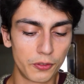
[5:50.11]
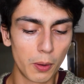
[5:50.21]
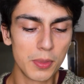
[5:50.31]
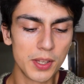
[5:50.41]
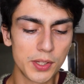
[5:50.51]

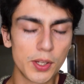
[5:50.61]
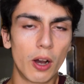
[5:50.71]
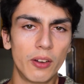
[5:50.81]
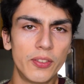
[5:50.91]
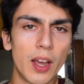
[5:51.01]
From this
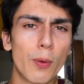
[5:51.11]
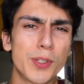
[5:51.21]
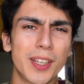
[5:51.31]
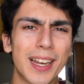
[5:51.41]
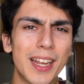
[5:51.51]
offer, it
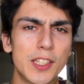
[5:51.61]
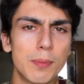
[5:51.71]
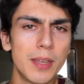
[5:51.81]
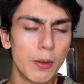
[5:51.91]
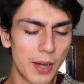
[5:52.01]
wasn't clear
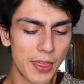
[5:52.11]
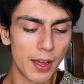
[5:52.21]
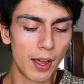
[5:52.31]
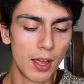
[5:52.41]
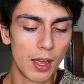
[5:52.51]
to me
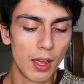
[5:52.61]
whether